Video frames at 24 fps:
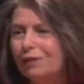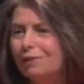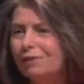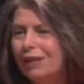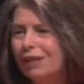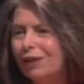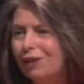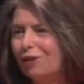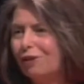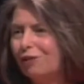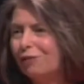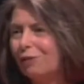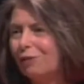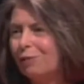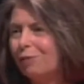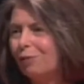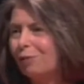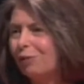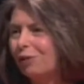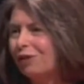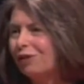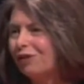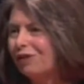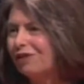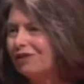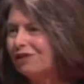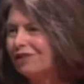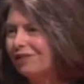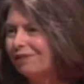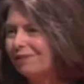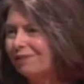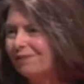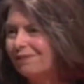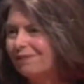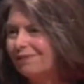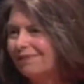of eager
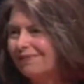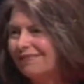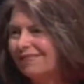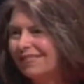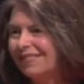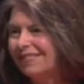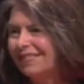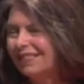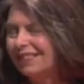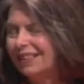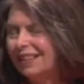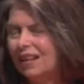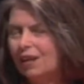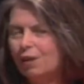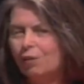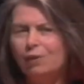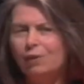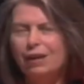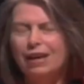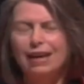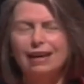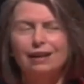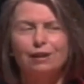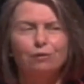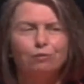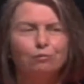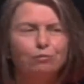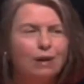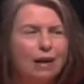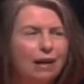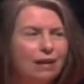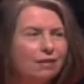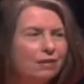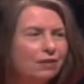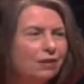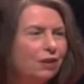reporters. We had a
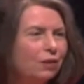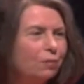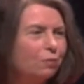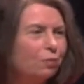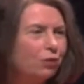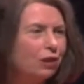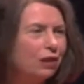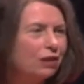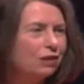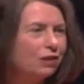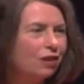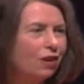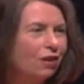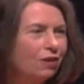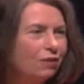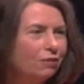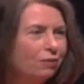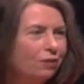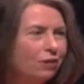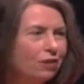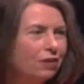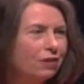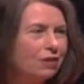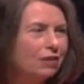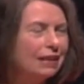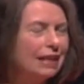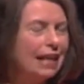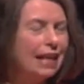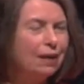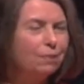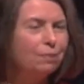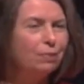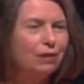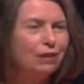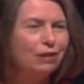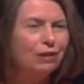rousing press conference. An
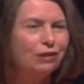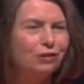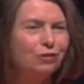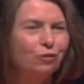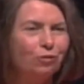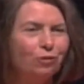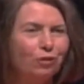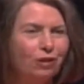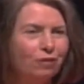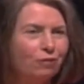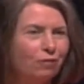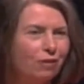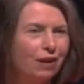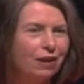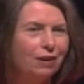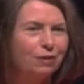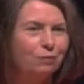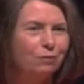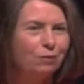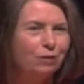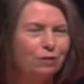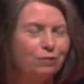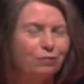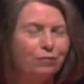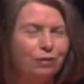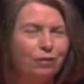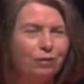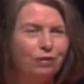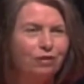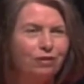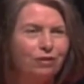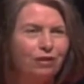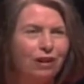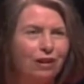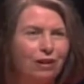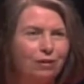AP story ran with a
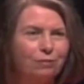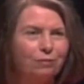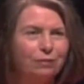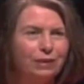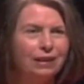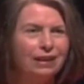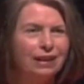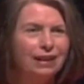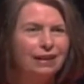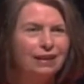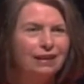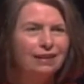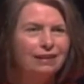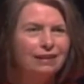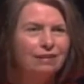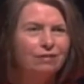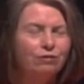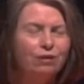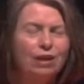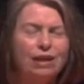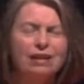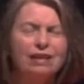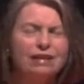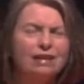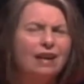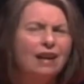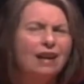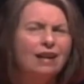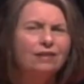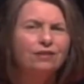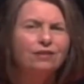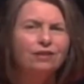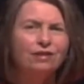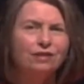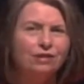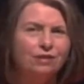photograph, ran in
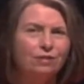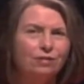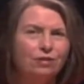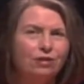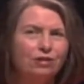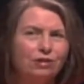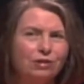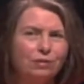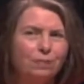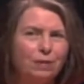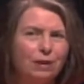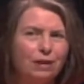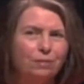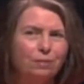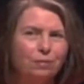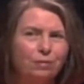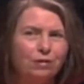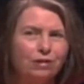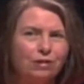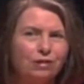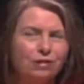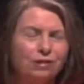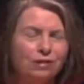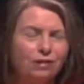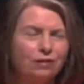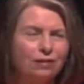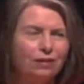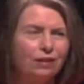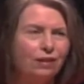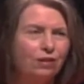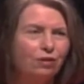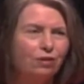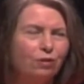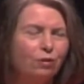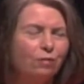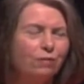hundreds of newspapers
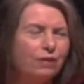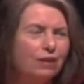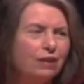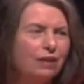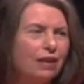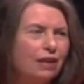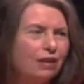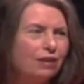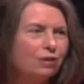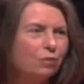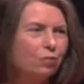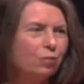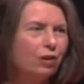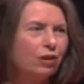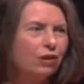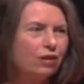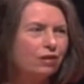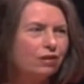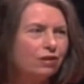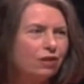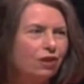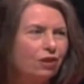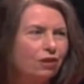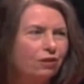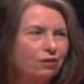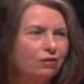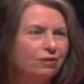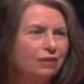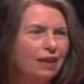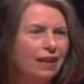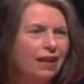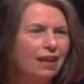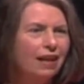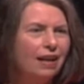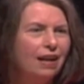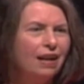uh, over the next week or so.
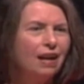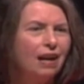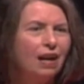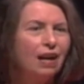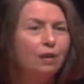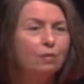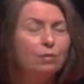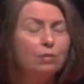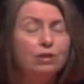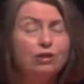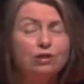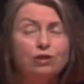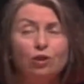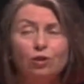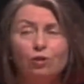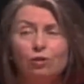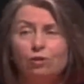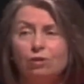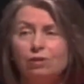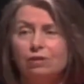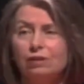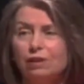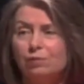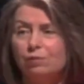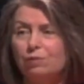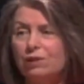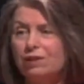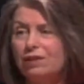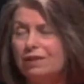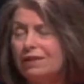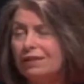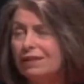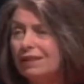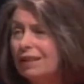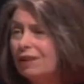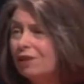I was told it was
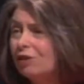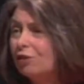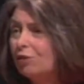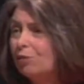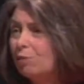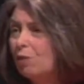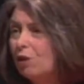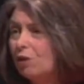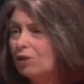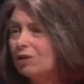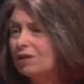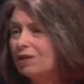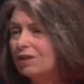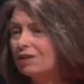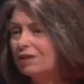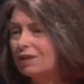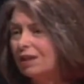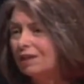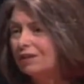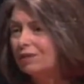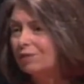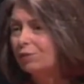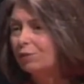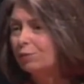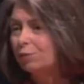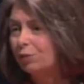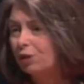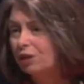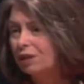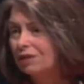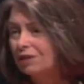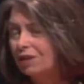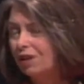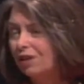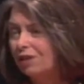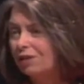the single most successful
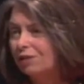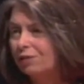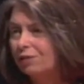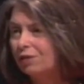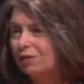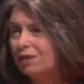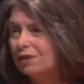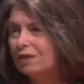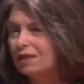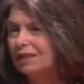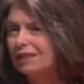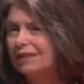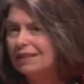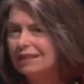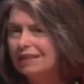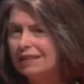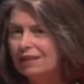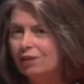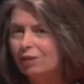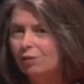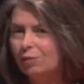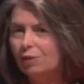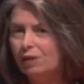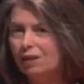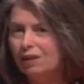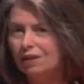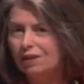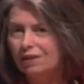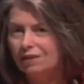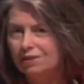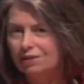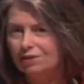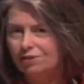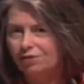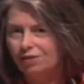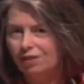press conference in DOE
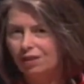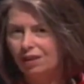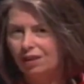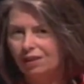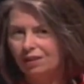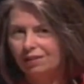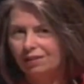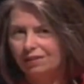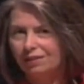history.